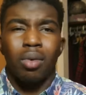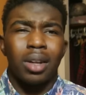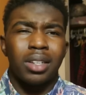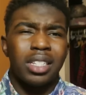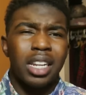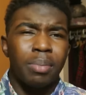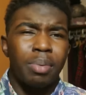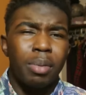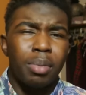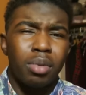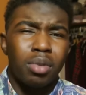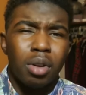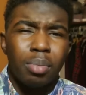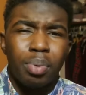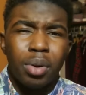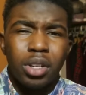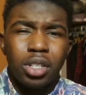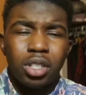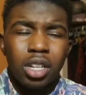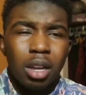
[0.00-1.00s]
When I see that people
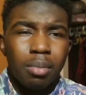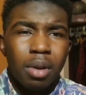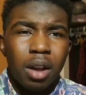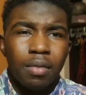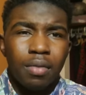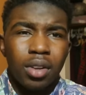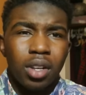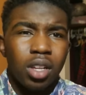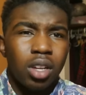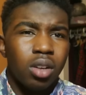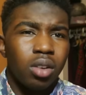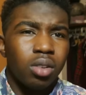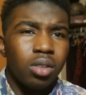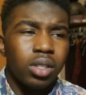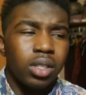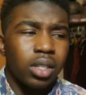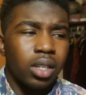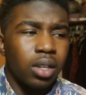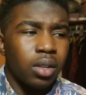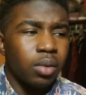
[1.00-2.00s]
appreciate my
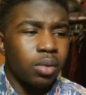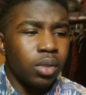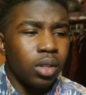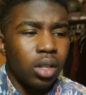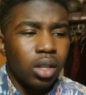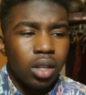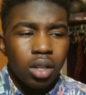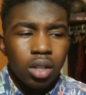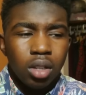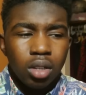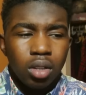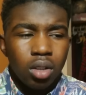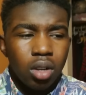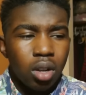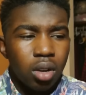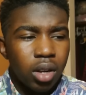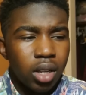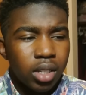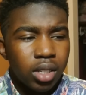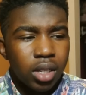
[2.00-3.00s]
videos and, you
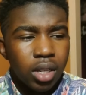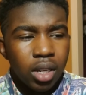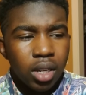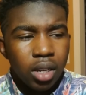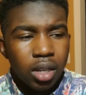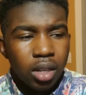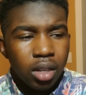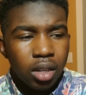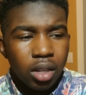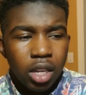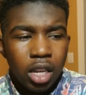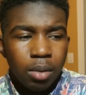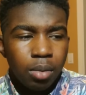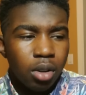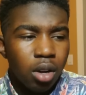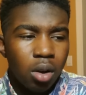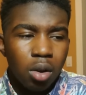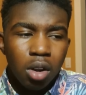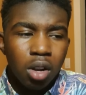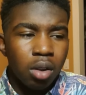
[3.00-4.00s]
know, they say, keep
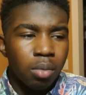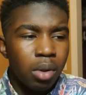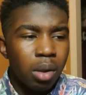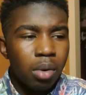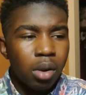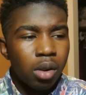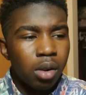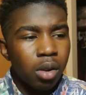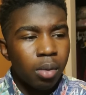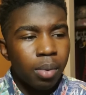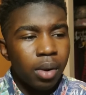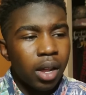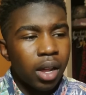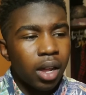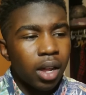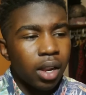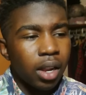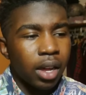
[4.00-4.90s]
going, blah, blah, blah, blah.